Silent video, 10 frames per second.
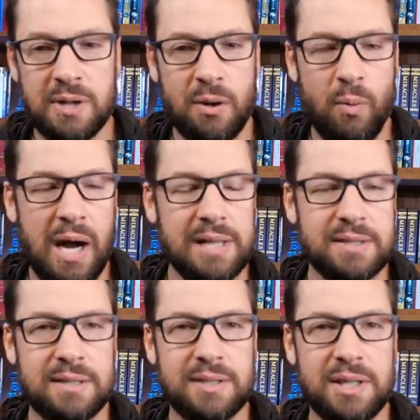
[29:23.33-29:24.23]
a wise
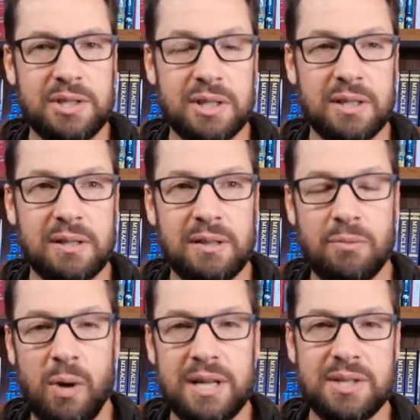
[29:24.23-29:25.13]
decision, a
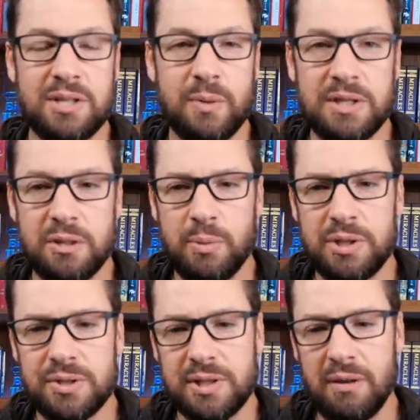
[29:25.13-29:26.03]
wise situation to put
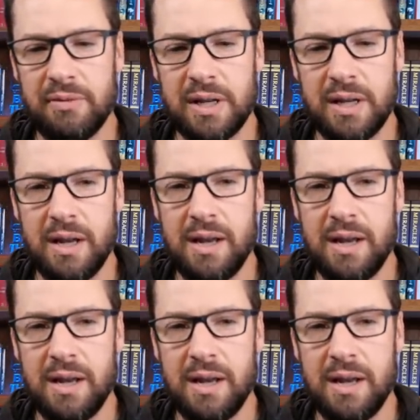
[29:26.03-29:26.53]
yourself in.